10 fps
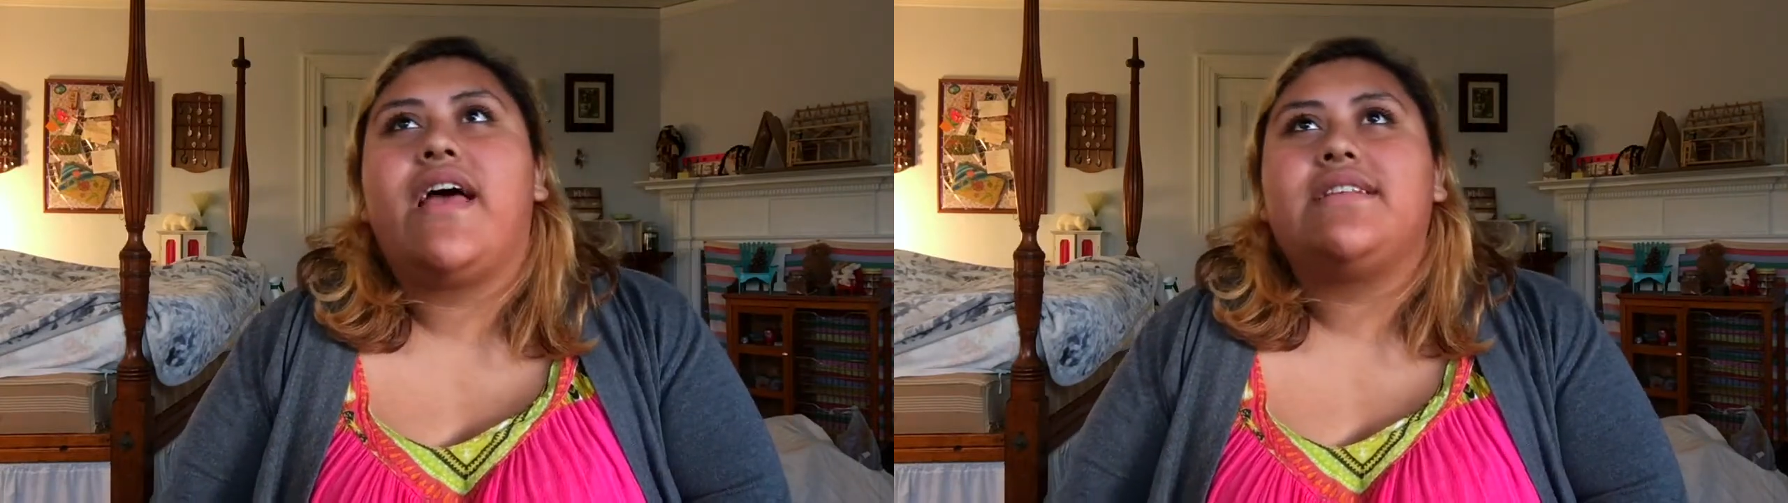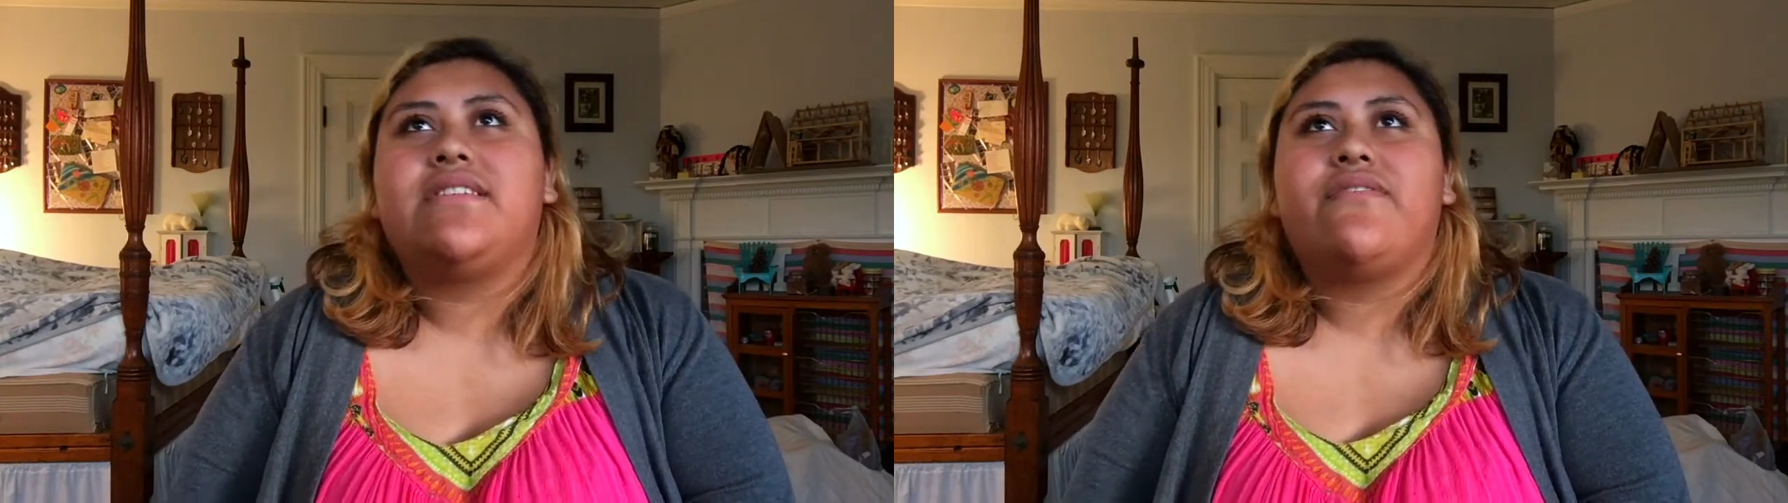
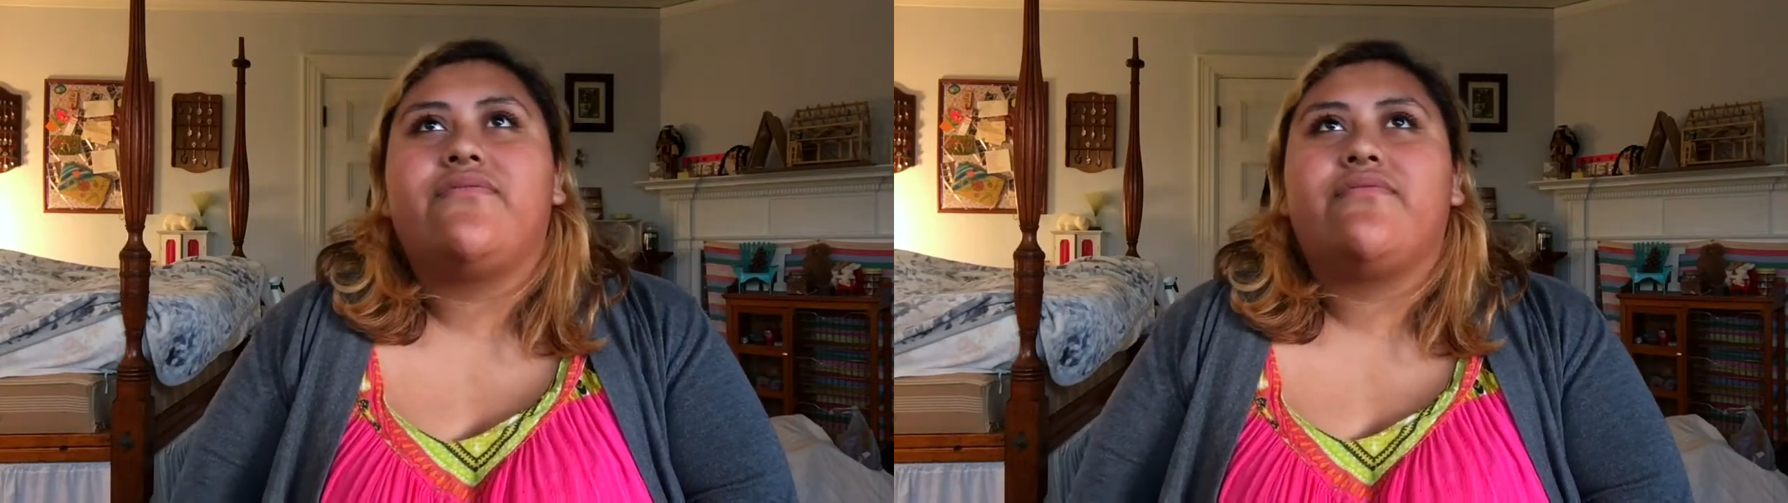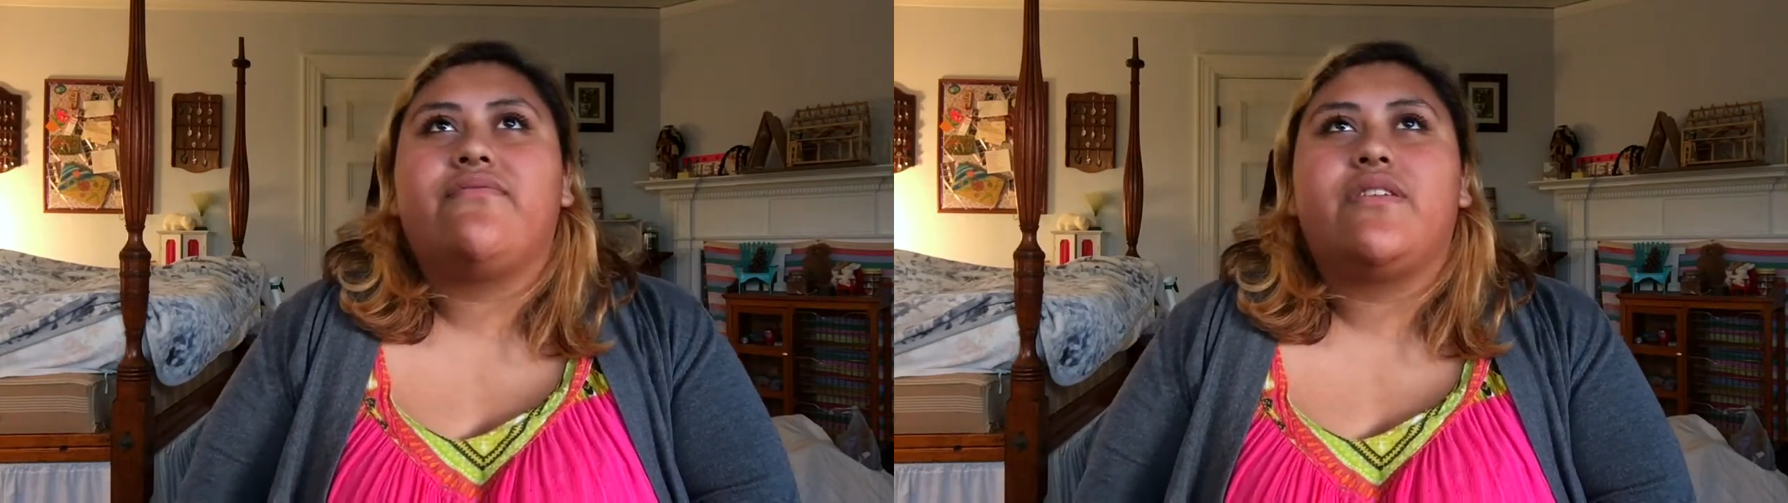as
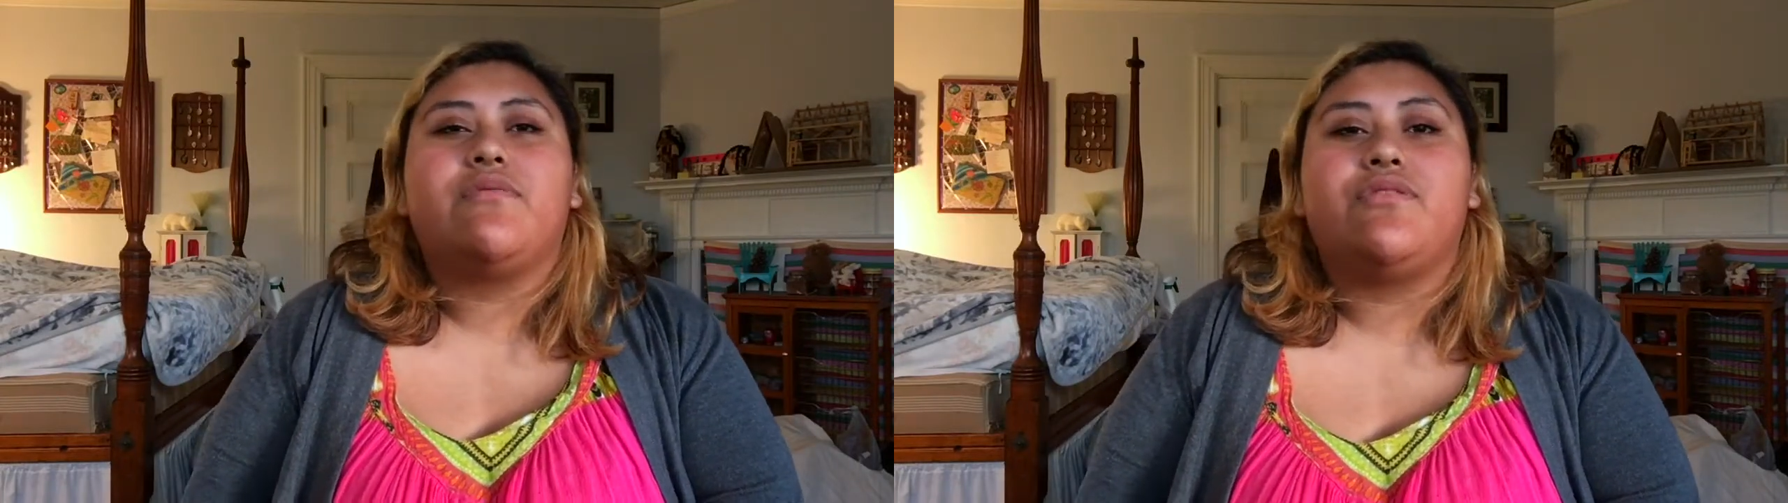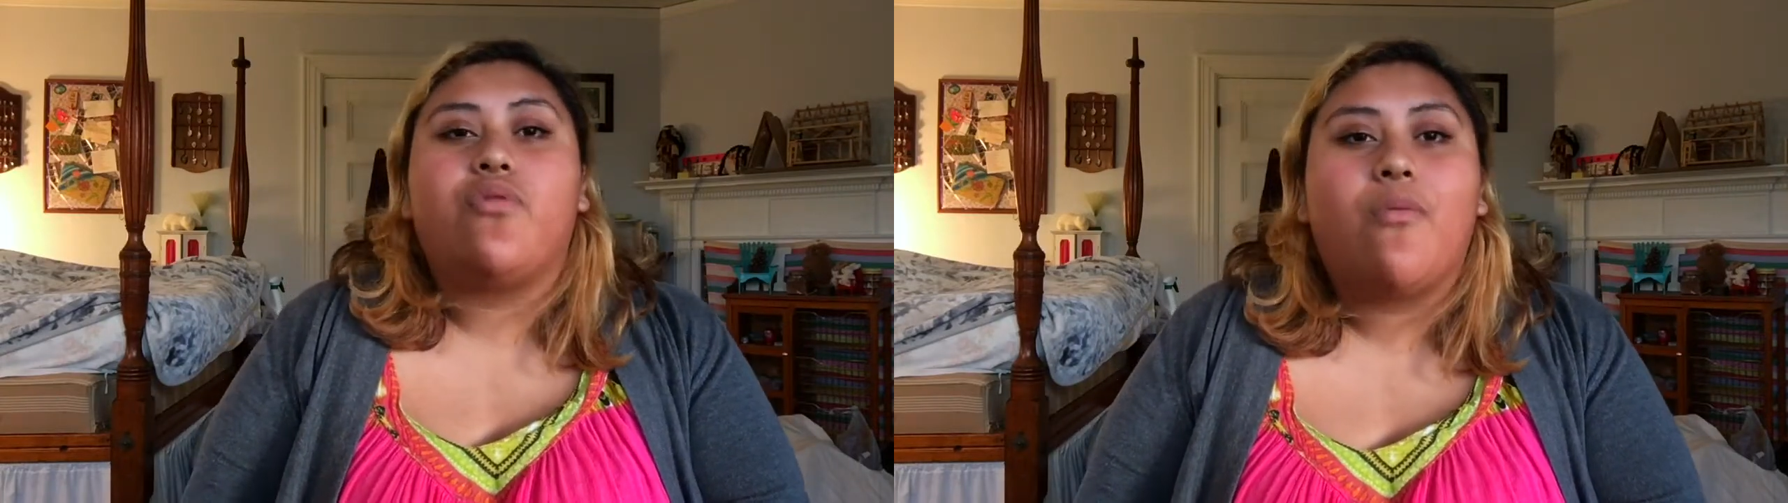if it
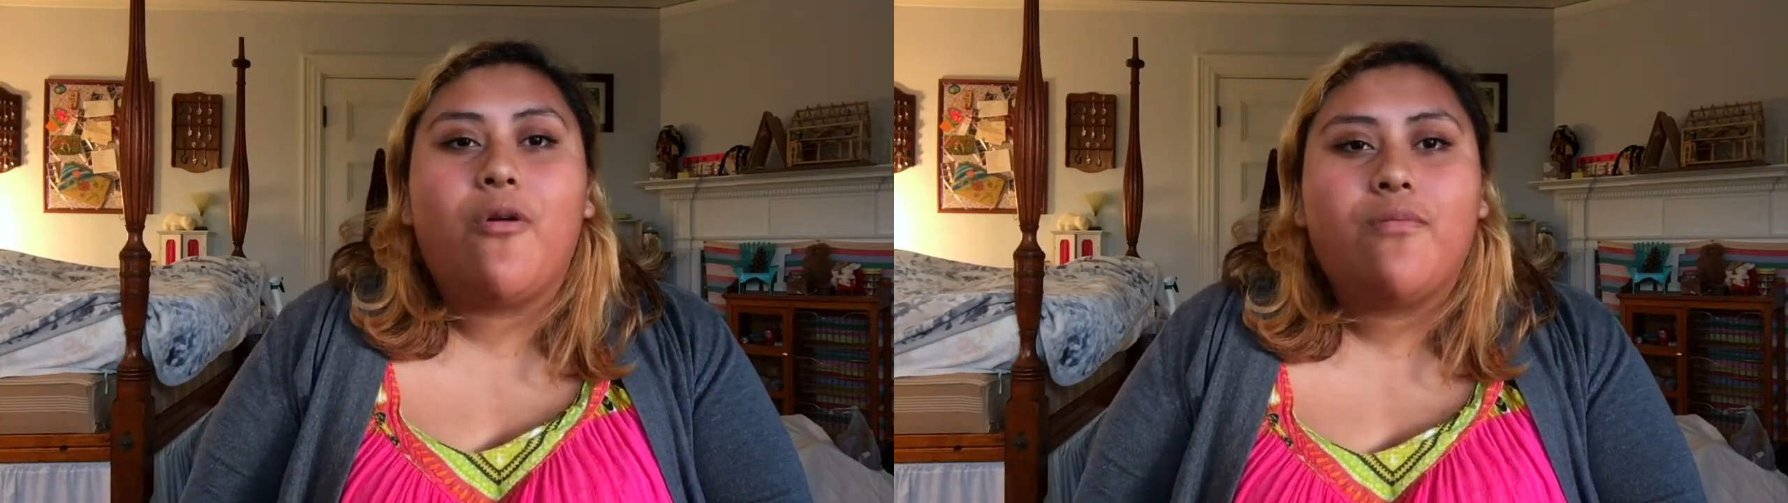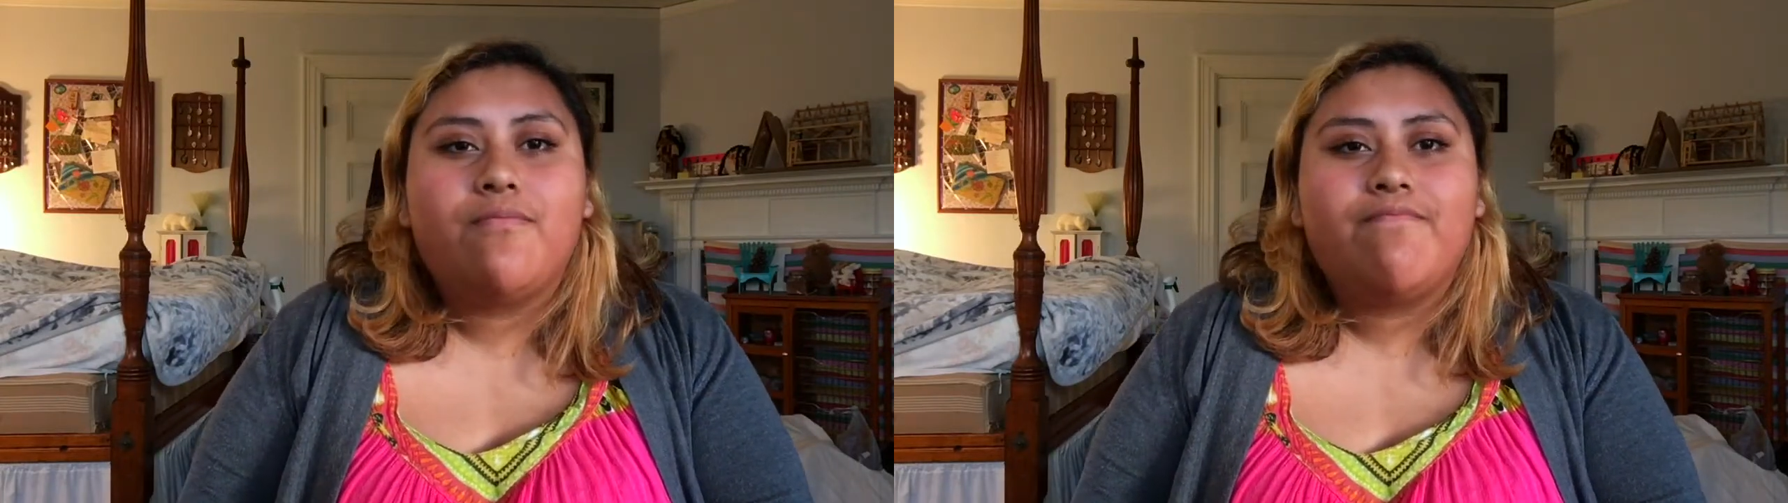was normal,